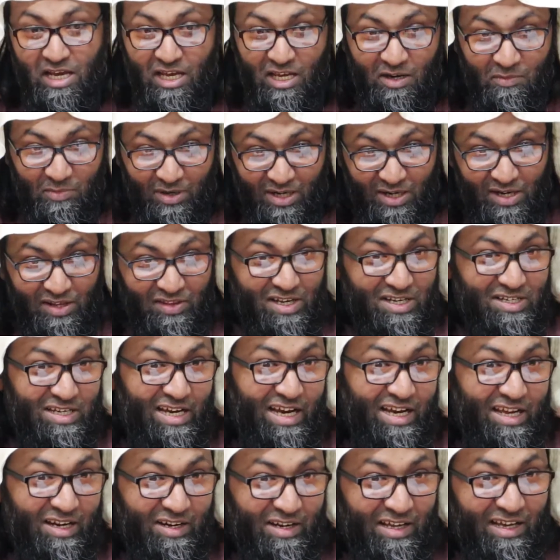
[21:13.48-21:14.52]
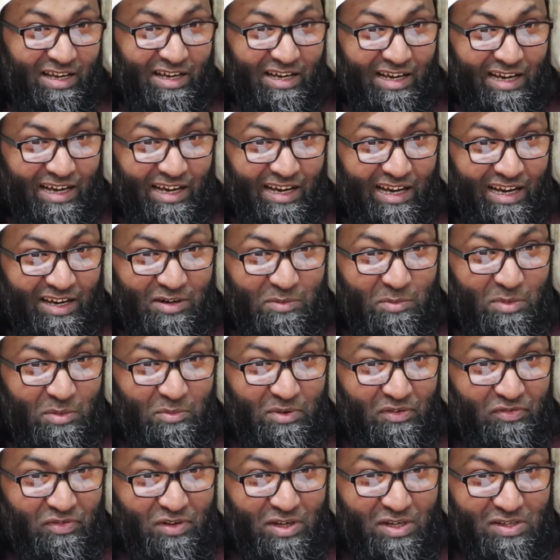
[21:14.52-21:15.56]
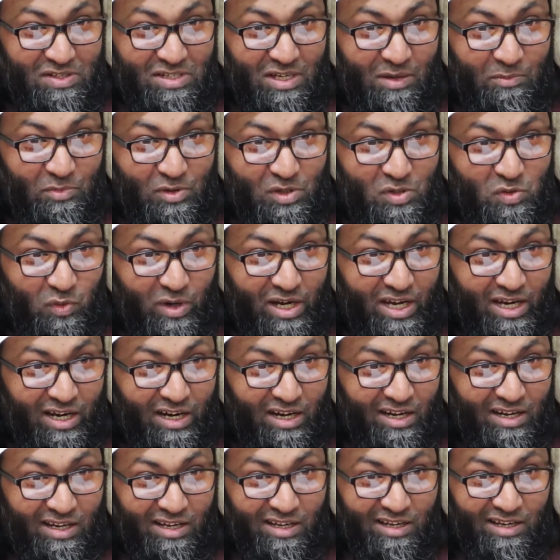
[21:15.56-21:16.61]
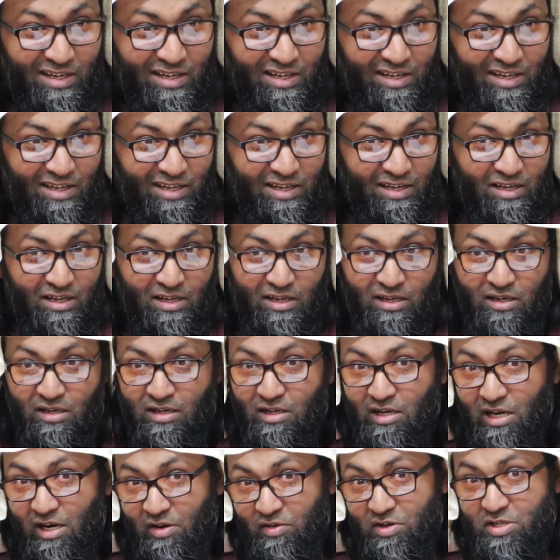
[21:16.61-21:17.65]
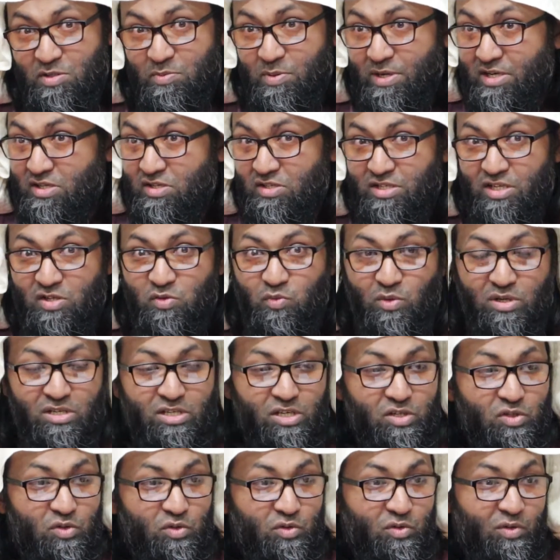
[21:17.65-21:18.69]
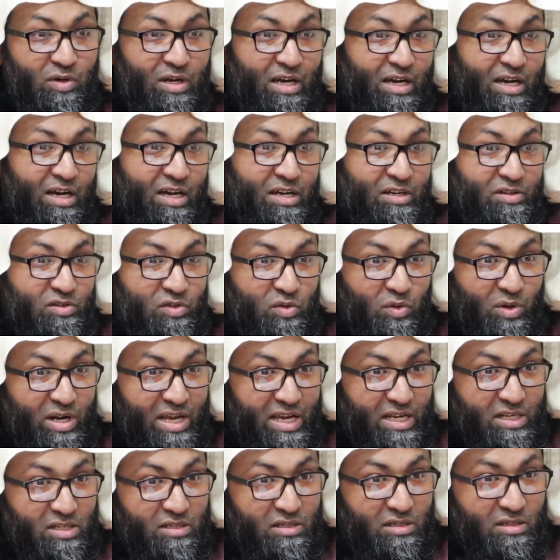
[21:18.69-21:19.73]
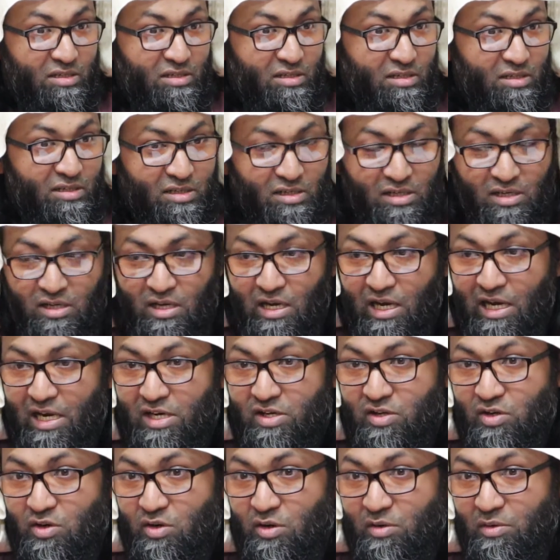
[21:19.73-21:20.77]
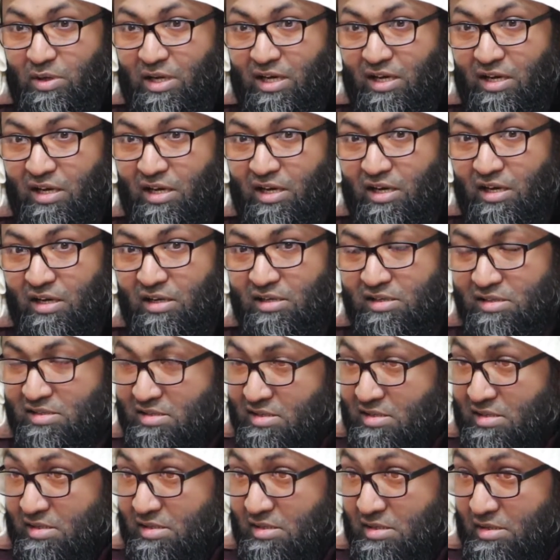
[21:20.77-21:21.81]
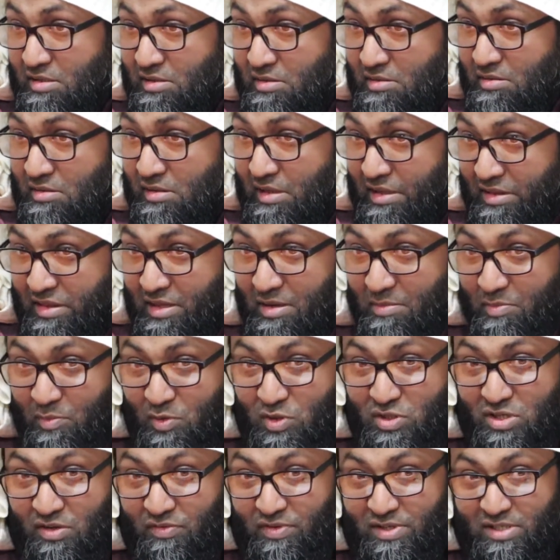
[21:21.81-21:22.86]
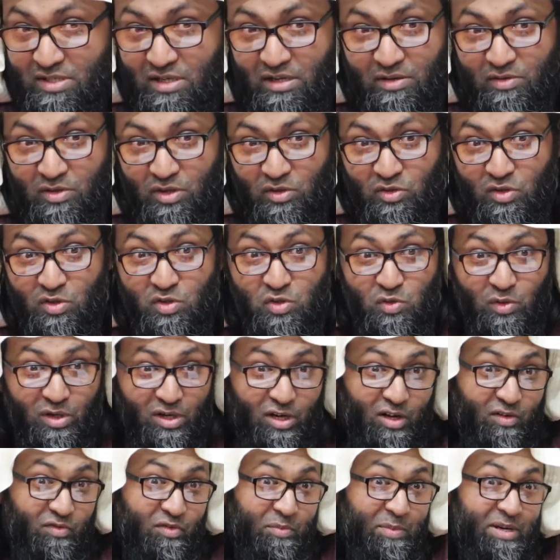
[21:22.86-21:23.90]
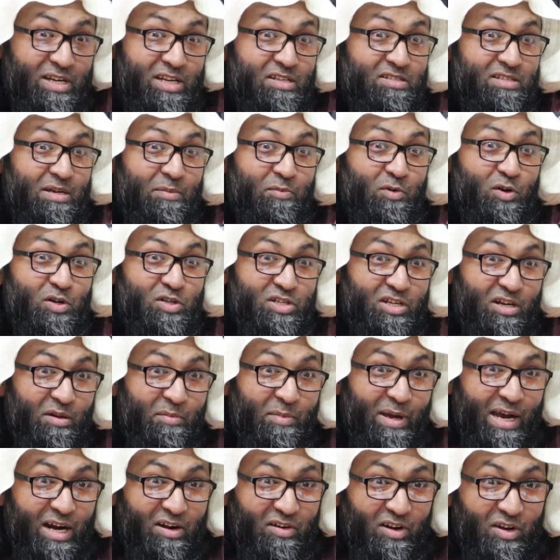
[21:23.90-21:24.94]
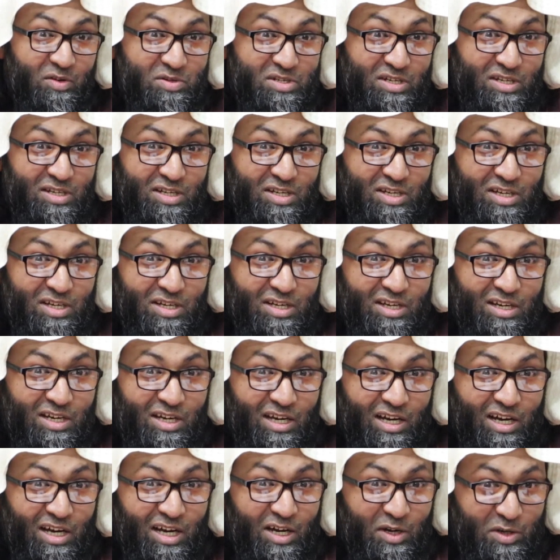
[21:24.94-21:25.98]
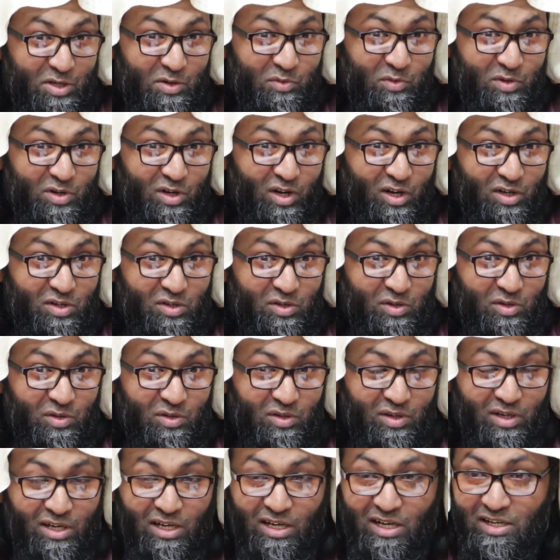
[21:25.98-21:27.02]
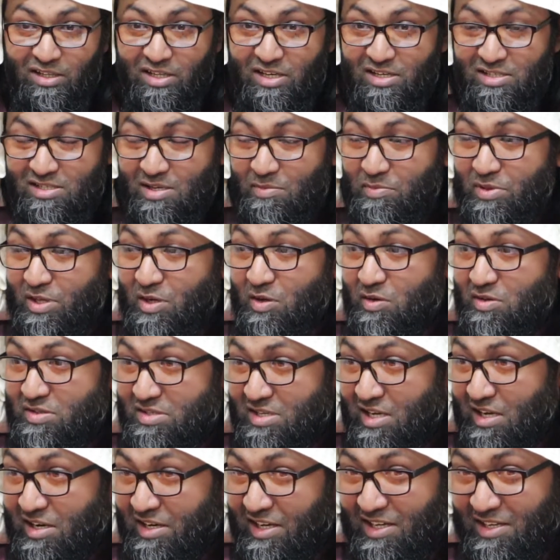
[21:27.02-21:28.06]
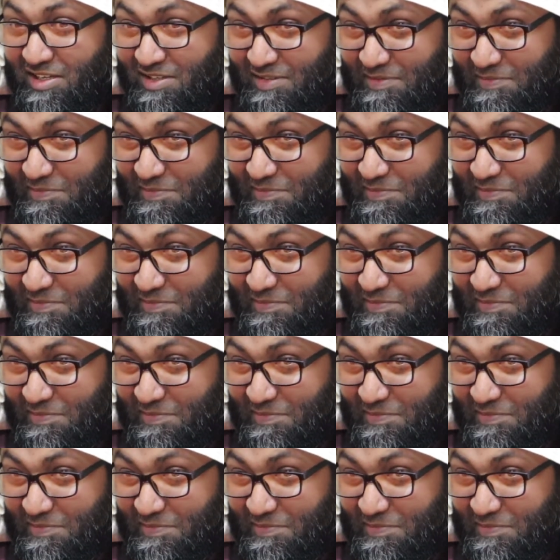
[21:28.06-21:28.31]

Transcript: In Bangladesh, I remember a few examples where a rich person just wanted to donate. I don't know. I think most of us, those who are not from Indian subcontinent background, you would not know. There is something called sari.